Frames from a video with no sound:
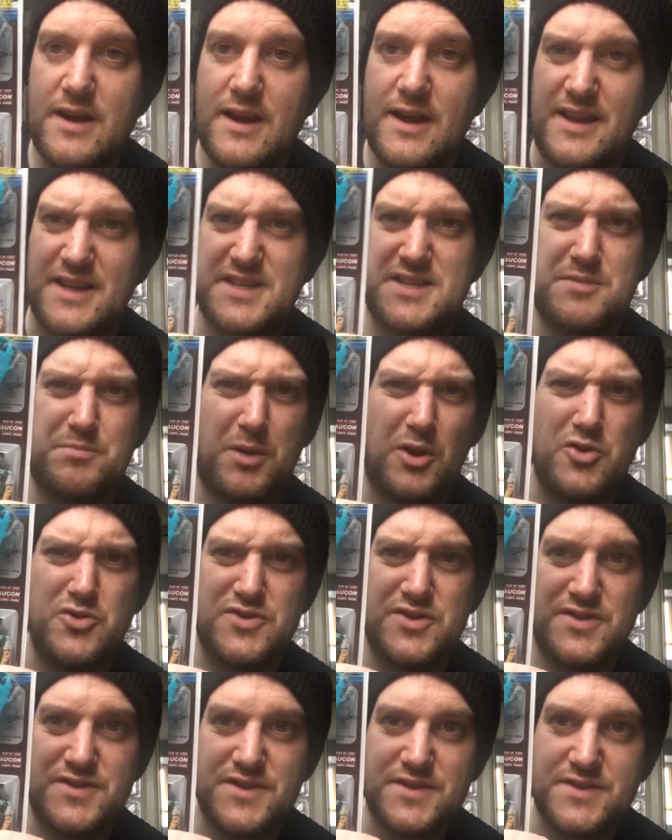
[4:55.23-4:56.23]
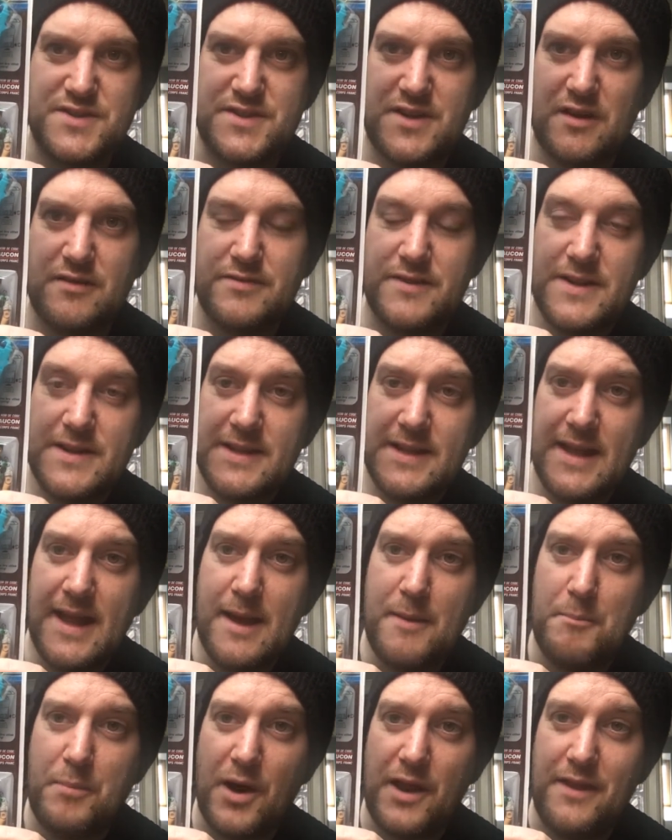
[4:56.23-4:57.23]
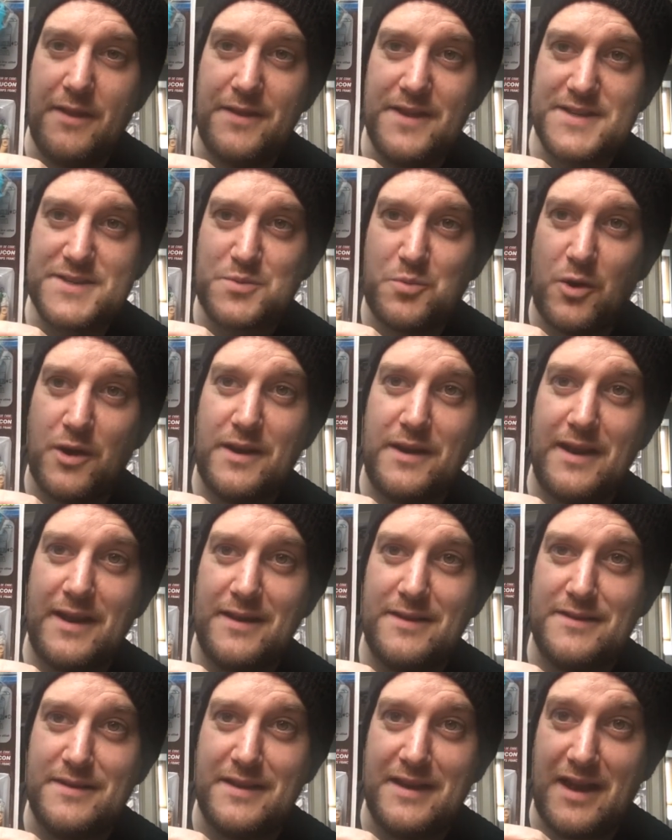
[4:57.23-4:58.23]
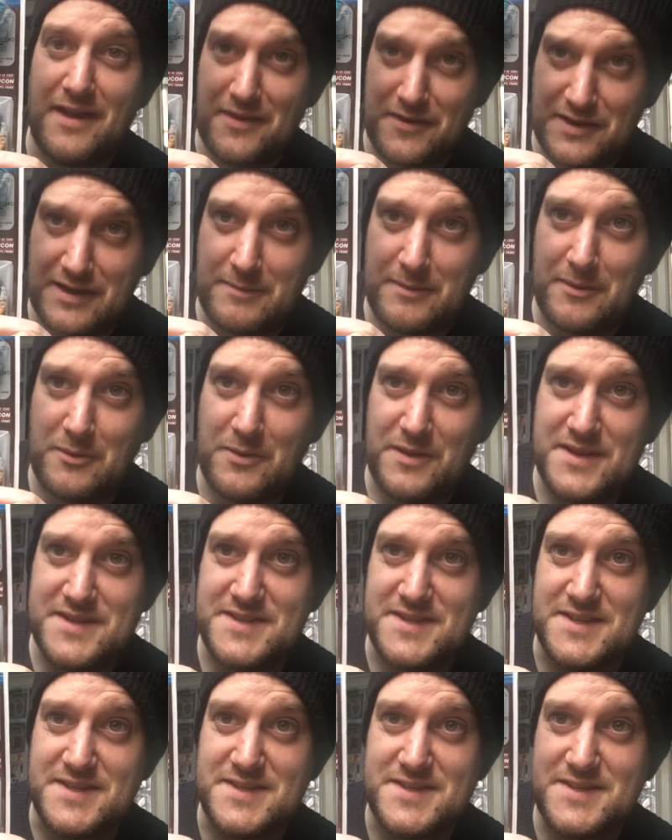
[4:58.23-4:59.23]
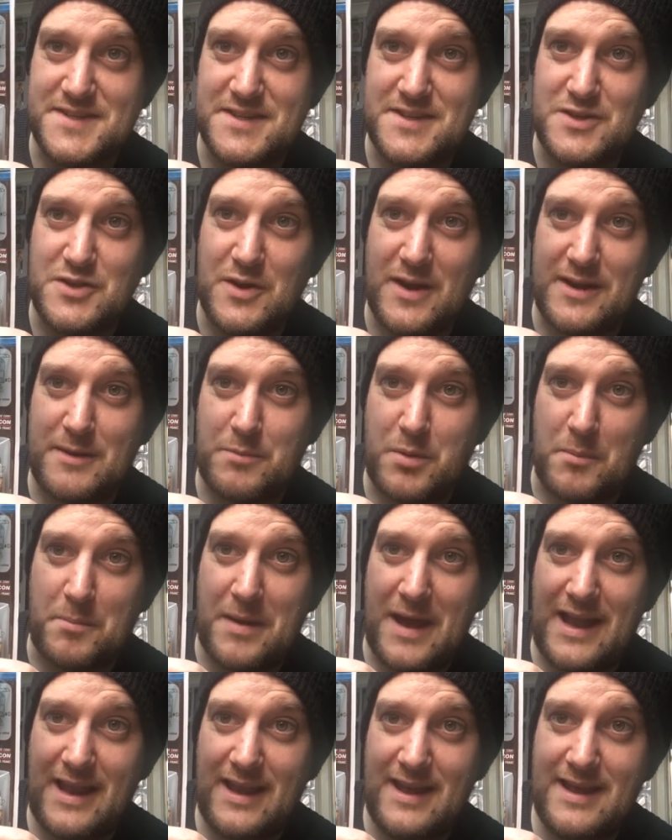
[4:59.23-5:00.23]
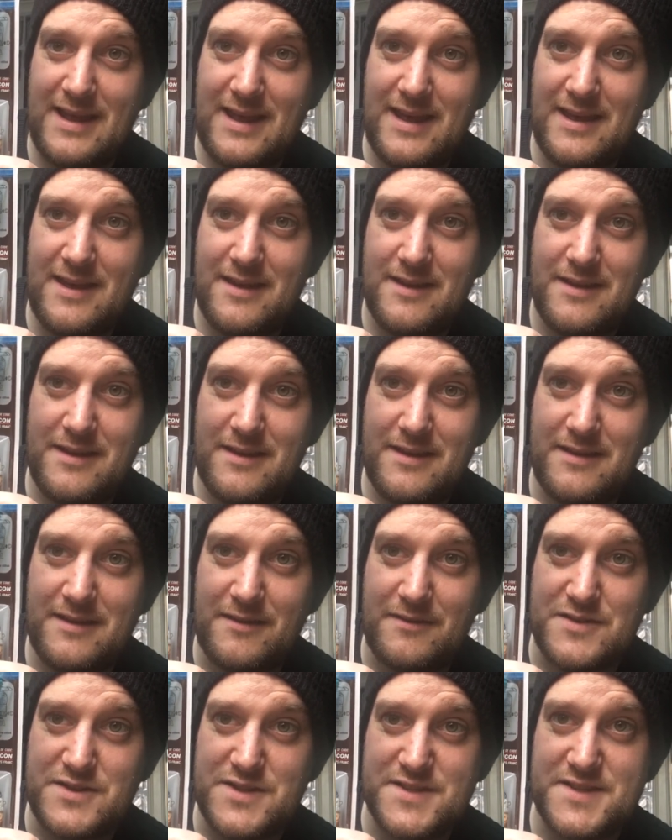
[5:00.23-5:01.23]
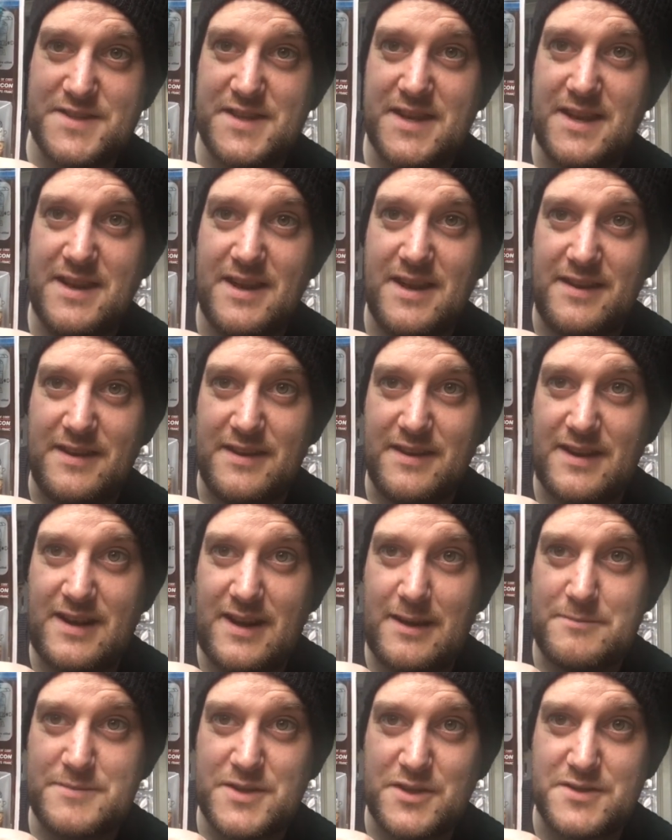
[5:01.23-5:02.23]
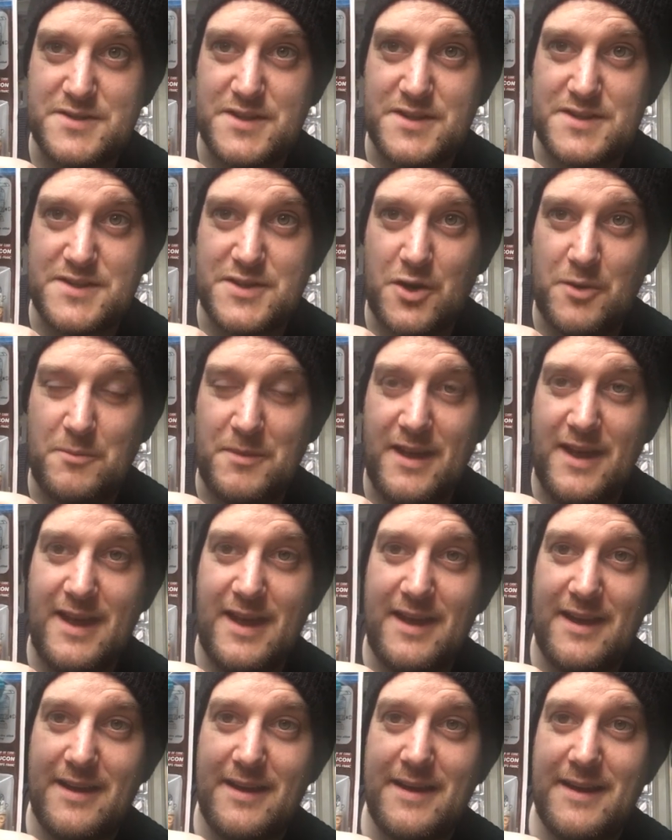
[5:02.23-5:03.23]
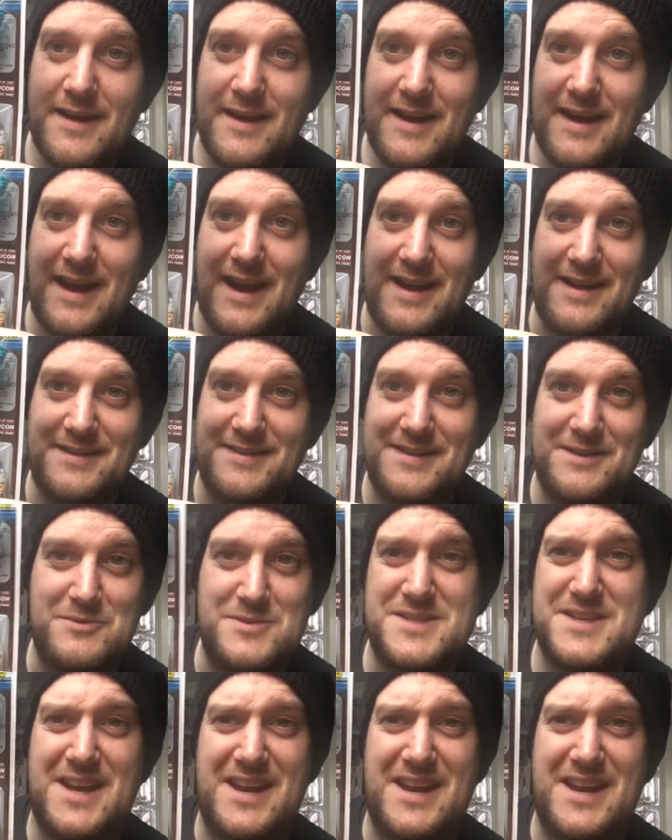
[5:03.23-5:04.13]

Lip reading: and explosions and stuff. But this one, the other gimmick with this is you had a propeller here. You can just see it, and it clipped onto the top there, and it was